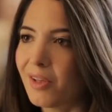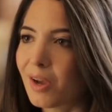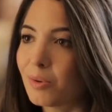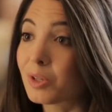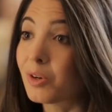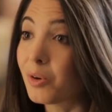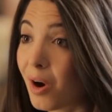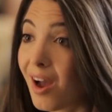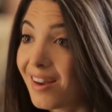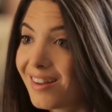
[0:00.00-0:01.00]
felt like I was gonna
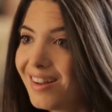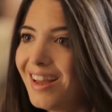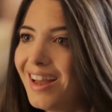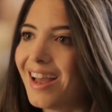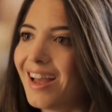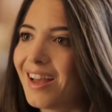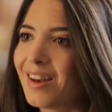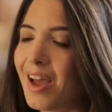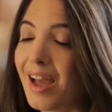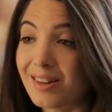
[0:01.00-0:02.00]
cry.
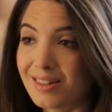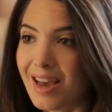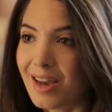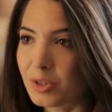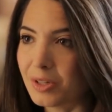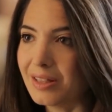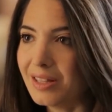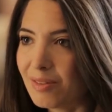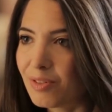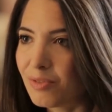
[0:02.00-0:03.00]
And I had to actually
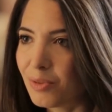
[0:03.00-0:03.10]
leave the